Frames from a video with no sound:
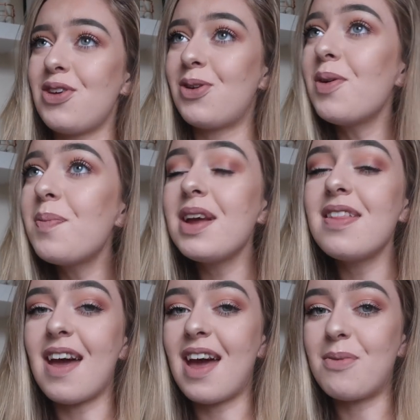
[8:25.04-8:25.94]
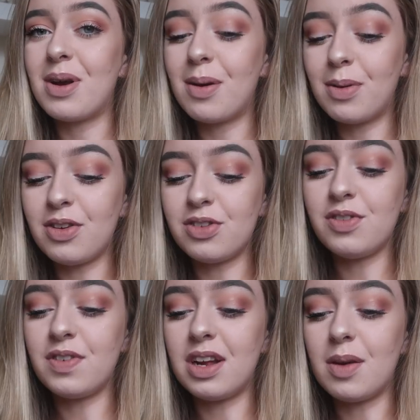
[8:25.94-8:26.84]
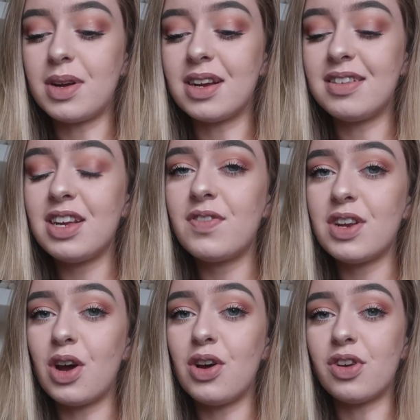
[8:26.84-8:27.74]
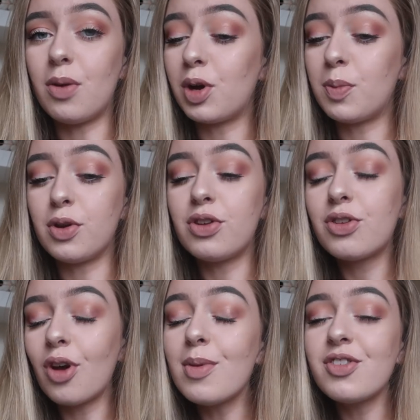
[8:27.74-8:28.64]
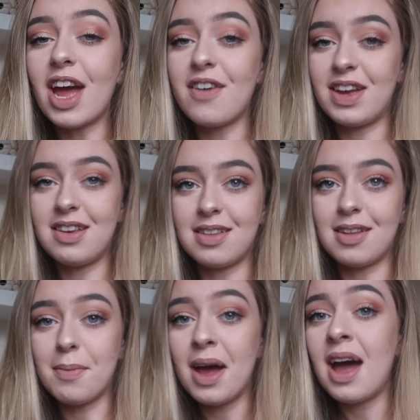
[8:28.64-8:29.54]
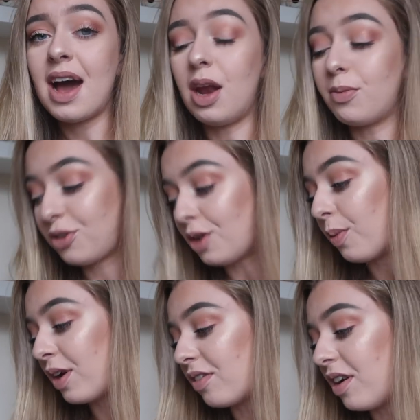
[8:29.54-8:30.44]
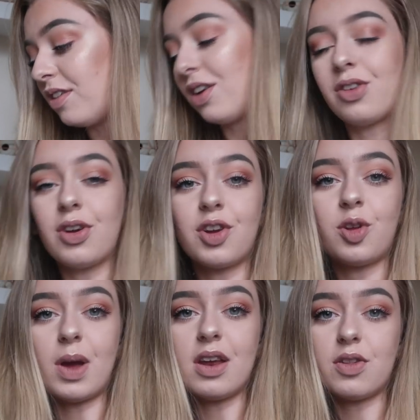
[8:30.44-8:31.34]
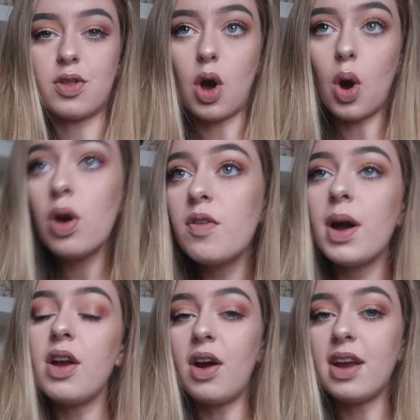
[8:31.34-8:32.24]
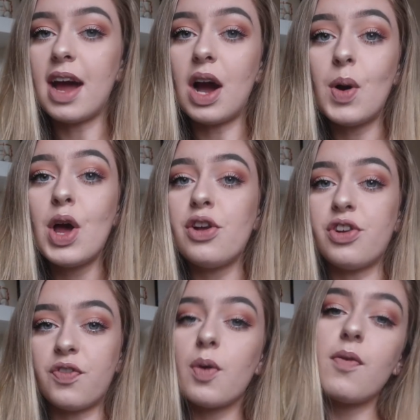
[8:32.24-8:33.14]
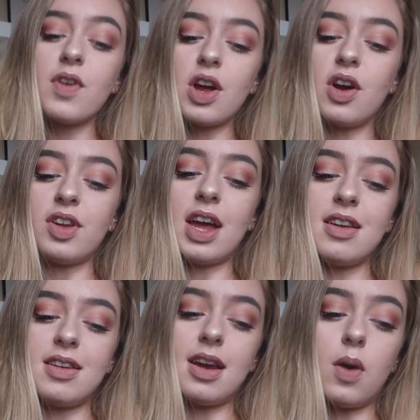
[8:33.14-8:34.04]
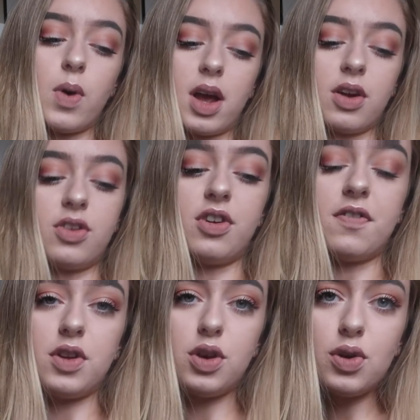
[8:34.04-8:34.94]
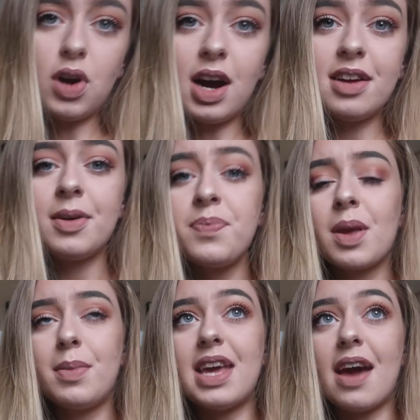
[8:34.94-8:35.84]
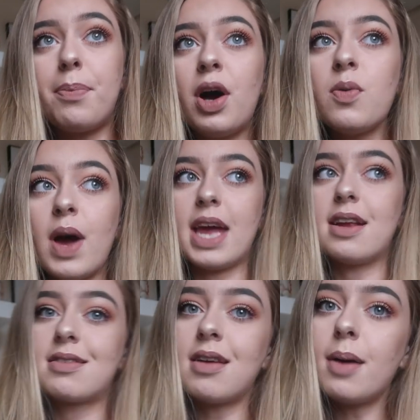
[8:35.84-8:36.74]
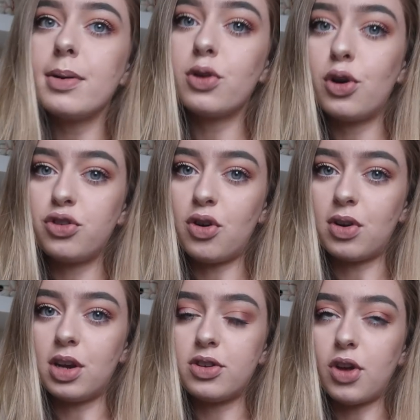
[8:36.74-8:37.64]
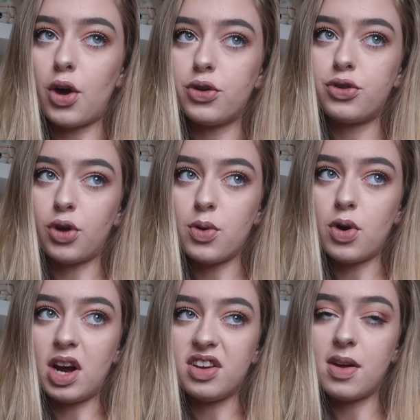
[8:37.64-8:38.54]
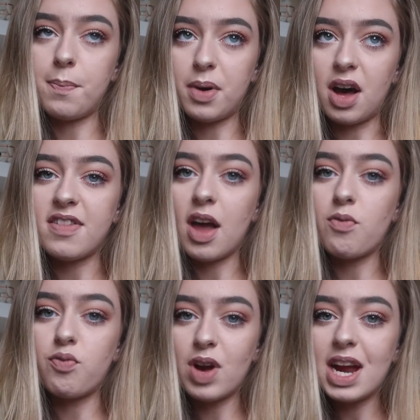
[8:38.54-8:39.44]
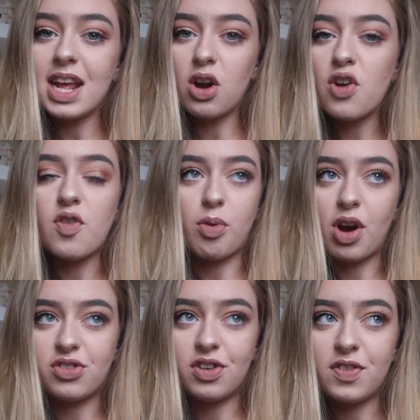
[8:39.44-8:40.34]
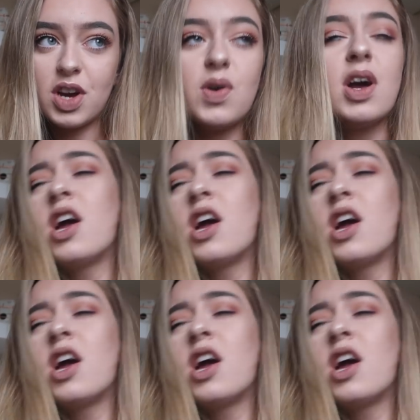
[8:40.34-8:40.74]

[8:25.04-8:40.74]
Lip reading: you got to be there when I upload a new video, because these videos, I'm going to put so much effort into them and I'm super excited. So I'm going to spend the whole of my night now just filming videos, editing and working on stuff for you guys. But yeah, by the way, Starbucks hot chocolates are so nice, but they're really overpriced, I feel.